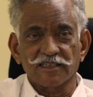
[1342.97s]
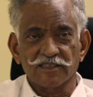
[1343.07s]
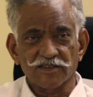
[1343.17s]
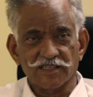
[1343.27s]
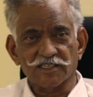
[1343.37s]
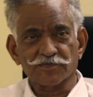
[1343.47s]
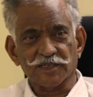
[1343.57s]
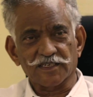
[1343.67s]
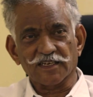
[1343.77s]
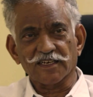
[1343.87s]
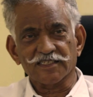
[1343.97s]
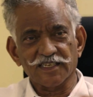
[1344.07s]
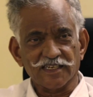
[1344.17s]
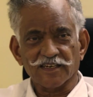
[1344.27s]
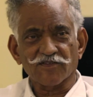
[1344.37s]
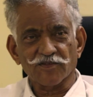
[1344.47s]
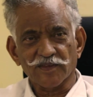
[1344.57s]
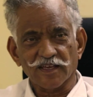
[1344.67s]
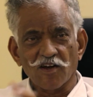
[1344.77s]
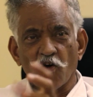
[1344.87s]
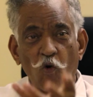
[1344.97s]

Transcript: this particular center from there.